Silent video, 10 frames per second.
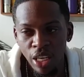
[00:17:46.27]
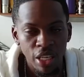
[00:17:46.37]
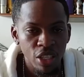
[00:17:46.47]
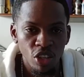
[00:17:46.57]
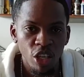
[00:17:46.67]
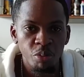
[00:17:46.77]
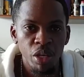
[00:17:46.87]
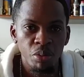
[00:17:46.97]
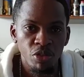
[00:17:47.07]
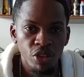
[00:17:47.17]
and then you can
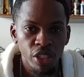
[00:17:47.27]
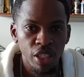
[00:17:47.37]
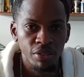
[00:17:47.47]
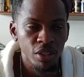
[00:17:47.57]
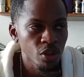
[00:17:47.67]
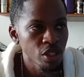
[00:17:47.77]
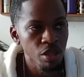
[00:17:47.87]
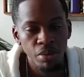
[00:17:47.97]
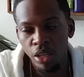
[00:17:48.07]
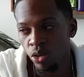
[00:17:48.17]
pay me for it afterwards.
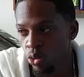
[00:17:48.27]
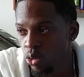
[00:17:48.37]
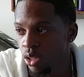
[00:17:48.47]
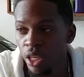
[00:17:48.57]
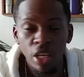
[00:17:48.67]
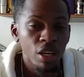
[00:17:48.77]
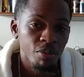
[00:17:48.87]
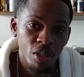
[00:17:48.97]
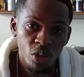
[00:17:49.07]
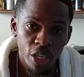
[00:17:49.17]
I'm like, cool,
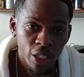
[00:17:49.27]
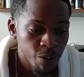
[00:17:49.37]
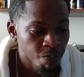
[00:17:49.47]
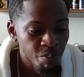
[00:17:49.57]
we do that.